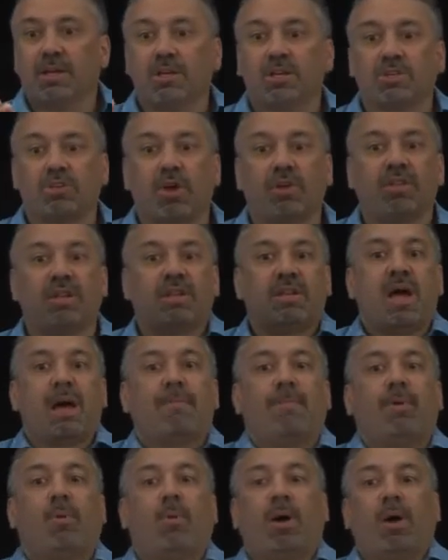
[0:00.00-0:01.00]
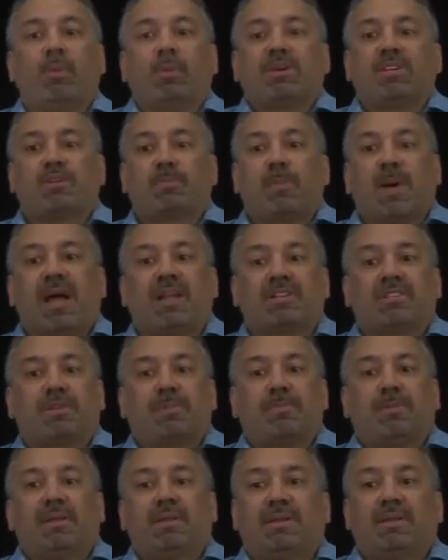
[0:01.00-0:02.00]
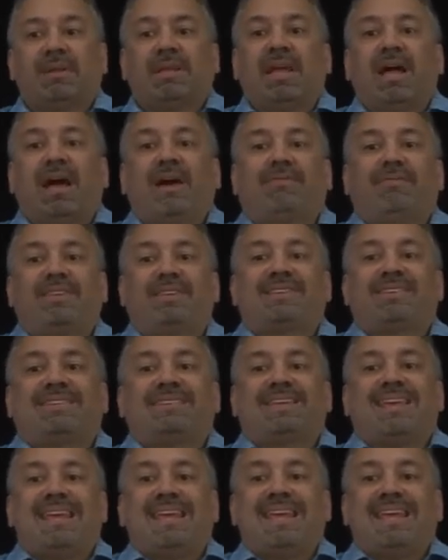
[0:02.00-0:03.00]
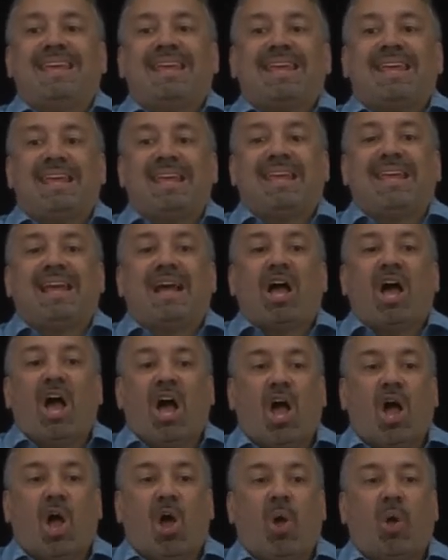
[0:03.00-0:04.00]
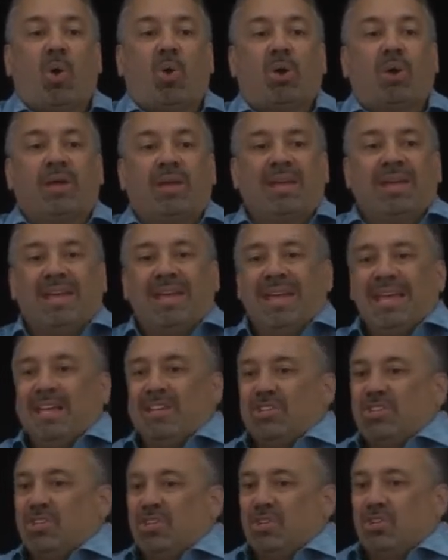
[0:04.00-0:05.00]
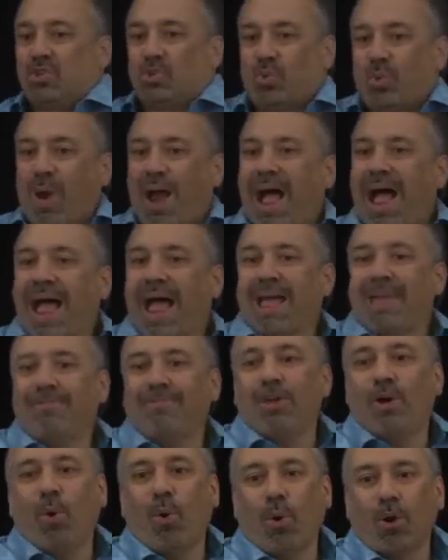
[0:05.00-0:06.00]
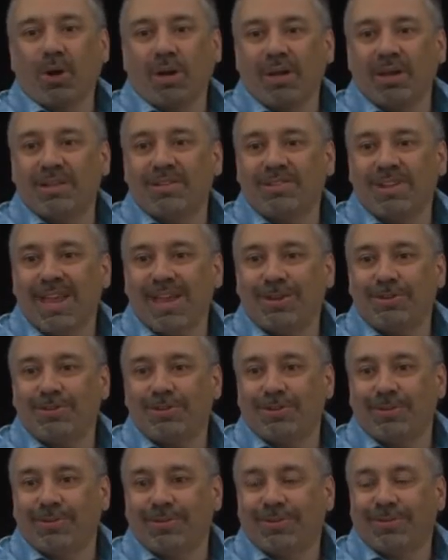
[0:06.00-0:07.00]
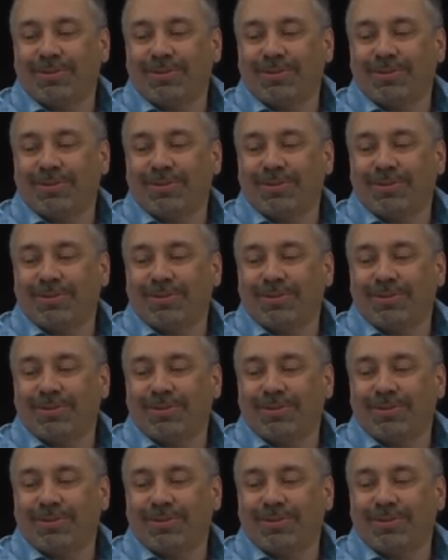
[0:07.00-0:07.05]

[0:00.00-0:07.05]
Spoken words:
So the number 1 responsibility of the CEO is to drive the organization.